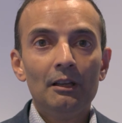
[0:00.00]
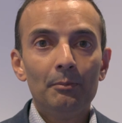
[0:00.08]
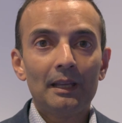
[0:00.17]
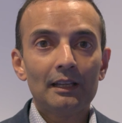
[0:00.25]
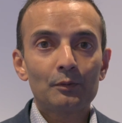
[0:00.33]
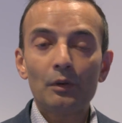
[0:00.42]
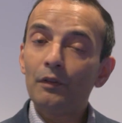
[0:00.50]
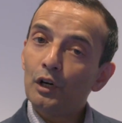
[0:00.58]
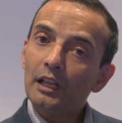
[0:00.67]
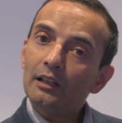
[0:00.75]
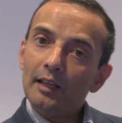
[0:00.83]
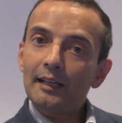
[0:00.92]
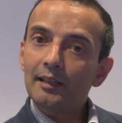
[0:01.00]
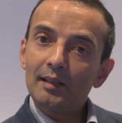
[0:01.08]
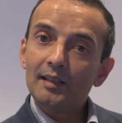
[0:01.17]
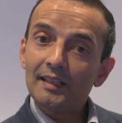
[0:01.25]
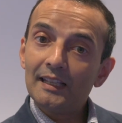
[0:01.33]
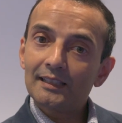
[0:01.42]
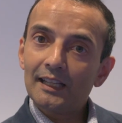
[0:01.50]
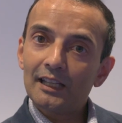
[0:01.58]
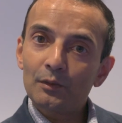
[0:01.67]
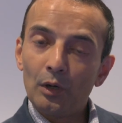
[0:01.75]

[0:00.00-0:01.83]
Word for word: because we've already collected the T cells.